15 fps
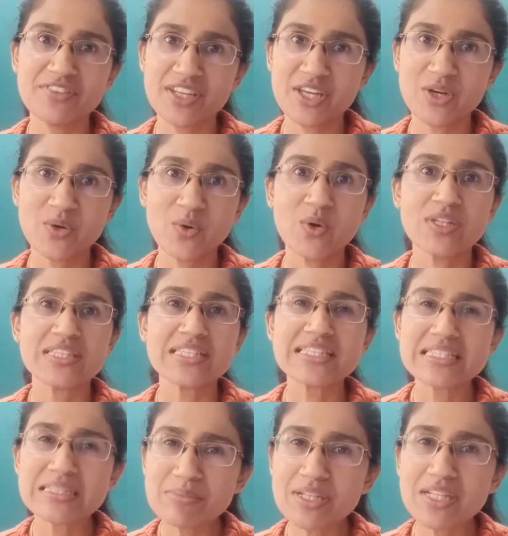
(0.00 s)
video on
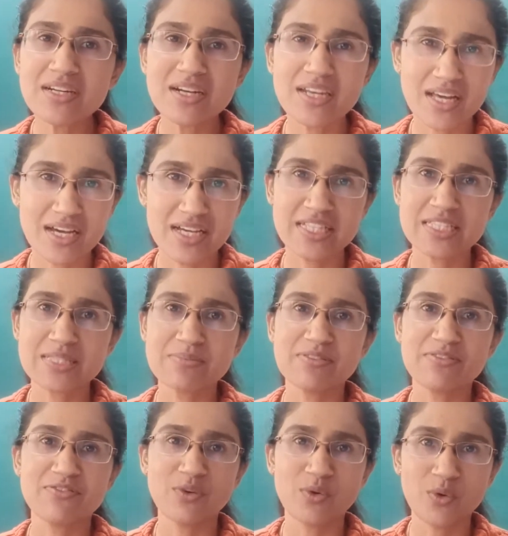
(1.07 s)
similar lines
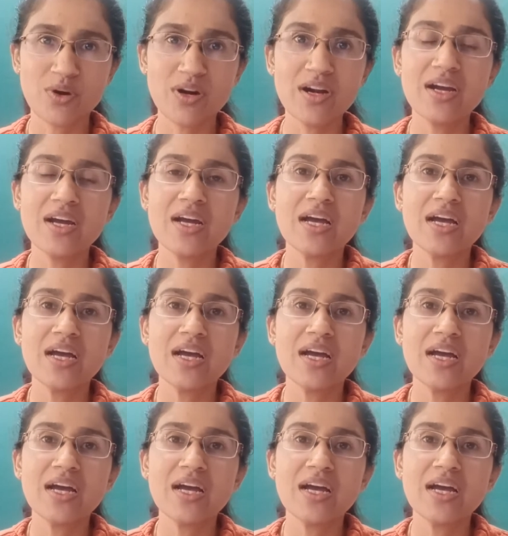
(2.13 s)
before.